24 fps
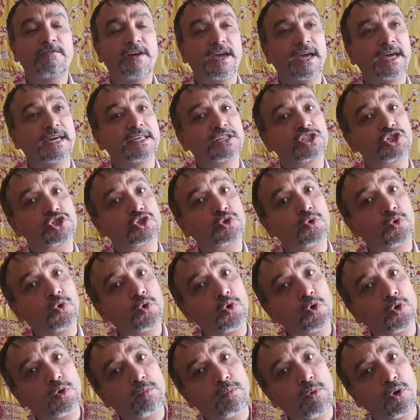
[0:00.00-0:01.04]
a
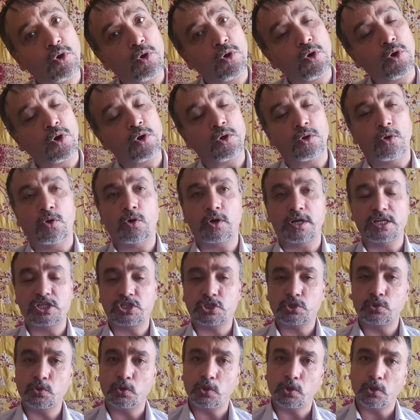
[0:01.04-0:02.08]
schoolboy or a
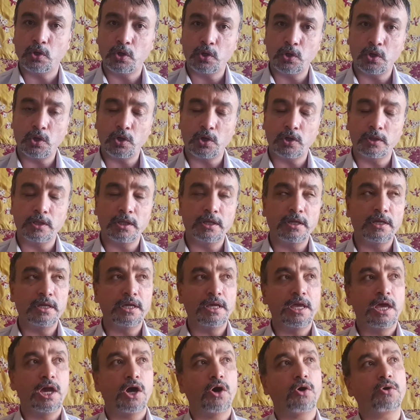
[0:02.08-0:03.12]
schoolgirl
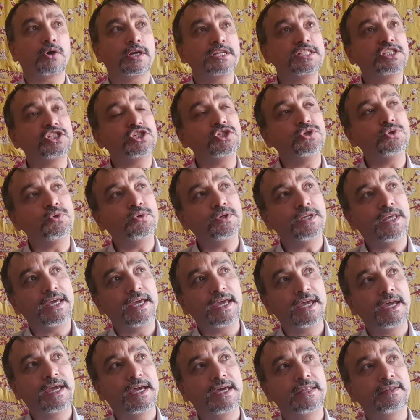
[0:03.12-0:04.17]
or a
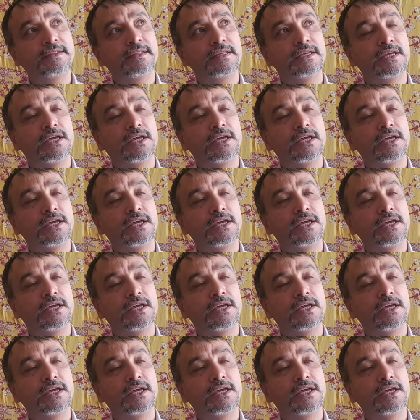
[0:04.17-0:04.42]
student